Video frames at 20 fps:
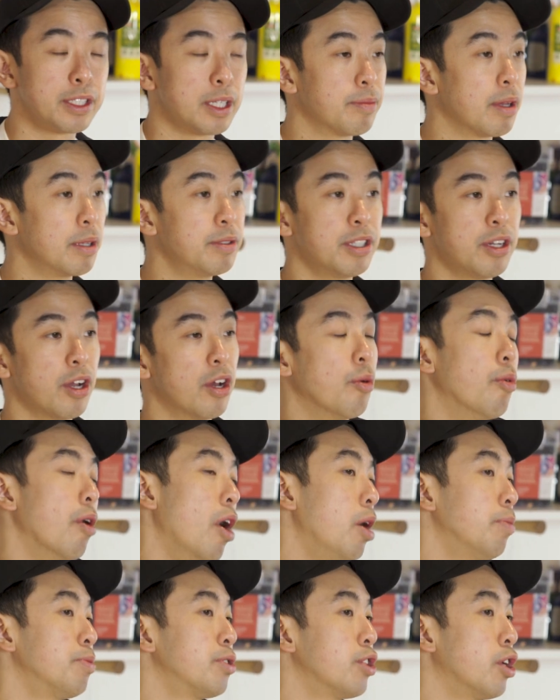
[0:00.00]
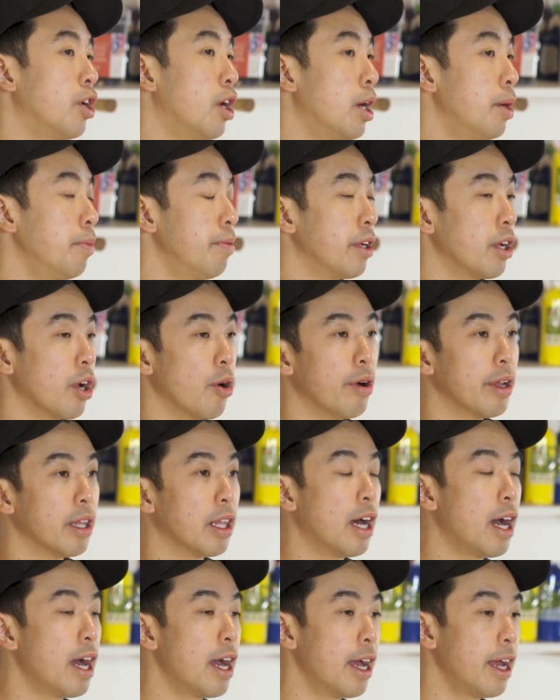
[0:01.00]
Sometimes you can go to an op shop, you can go
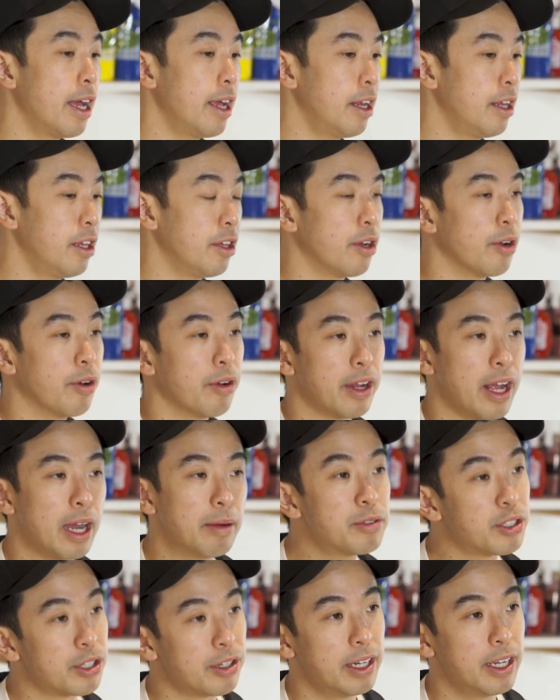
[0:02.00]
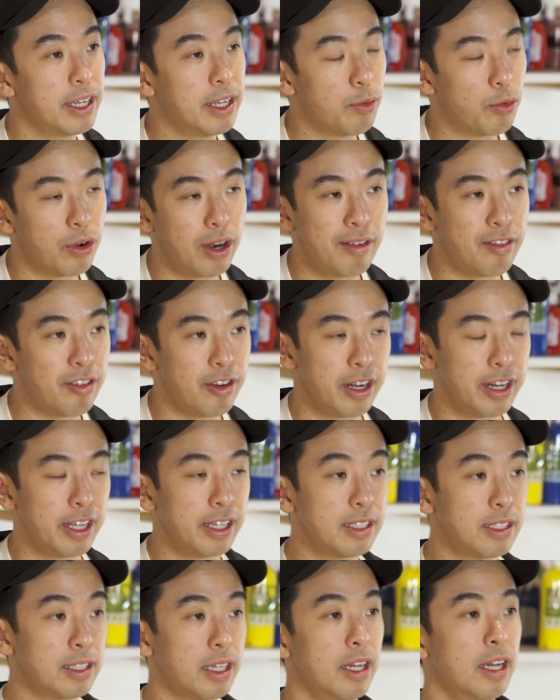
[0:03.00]
online, you can go on Gumtree, whatever it
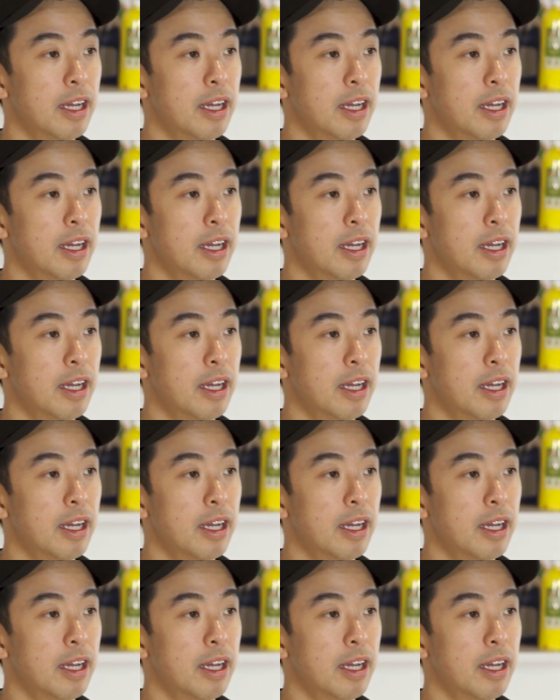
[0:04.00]
is.